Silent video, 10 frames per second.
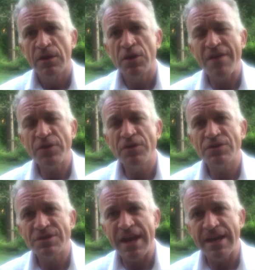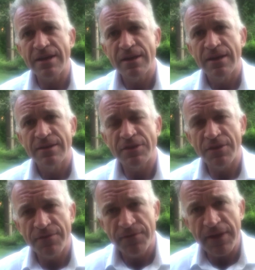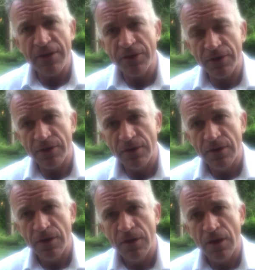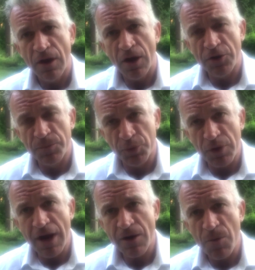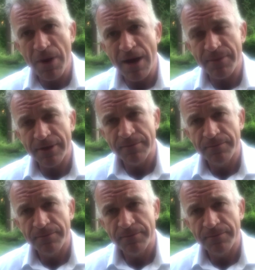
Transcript: You have to understand that the failure under Barack Obama